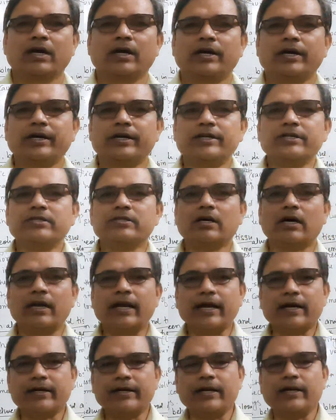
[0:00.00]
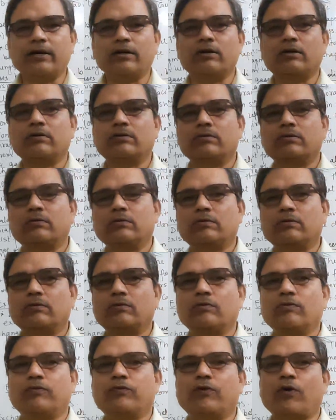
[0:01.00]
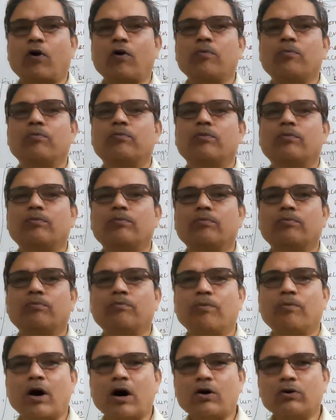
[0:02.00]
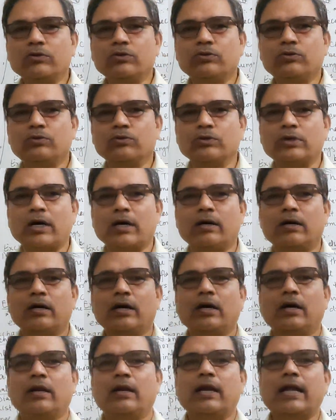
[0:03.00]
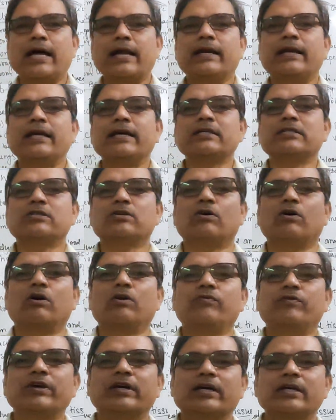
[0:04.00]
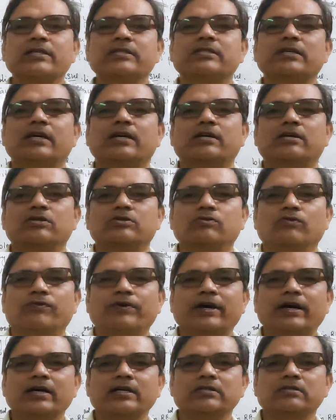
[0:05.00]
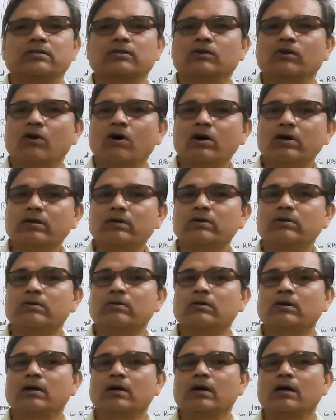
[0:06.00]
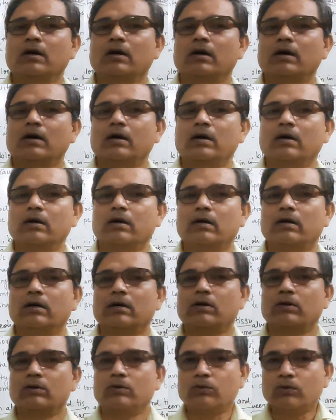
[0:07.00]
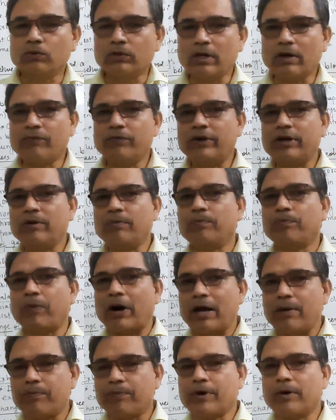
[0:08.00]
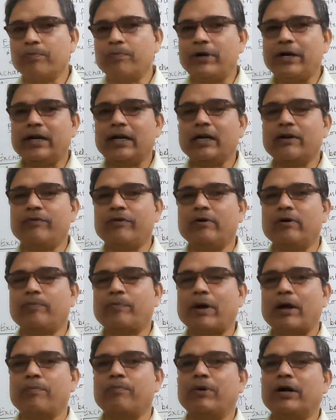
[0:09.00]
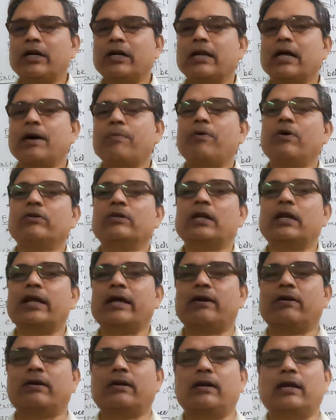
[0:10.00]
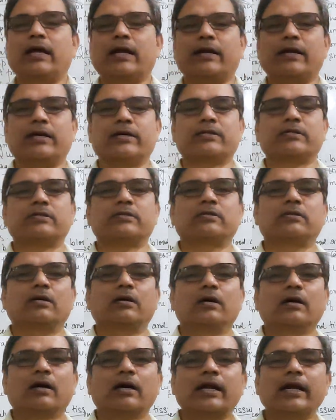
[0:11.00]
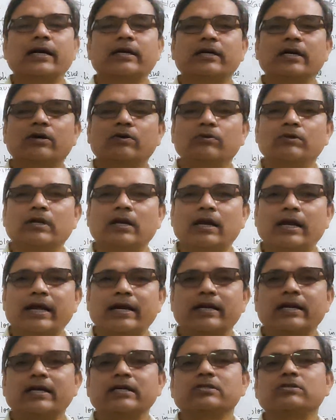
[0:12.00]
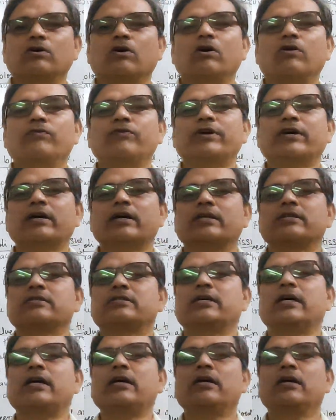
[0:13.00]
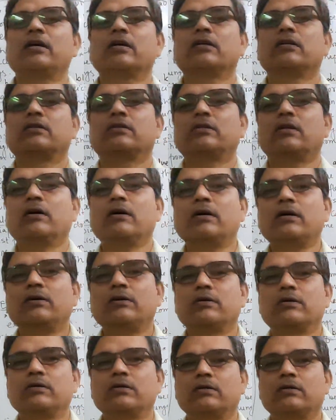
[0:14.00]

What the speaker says: It is connected from mouth to the larynx, or we can say esophagus, not to the windpipe, completely windpipe, but above the larynx, connected to the larynx, or we can say the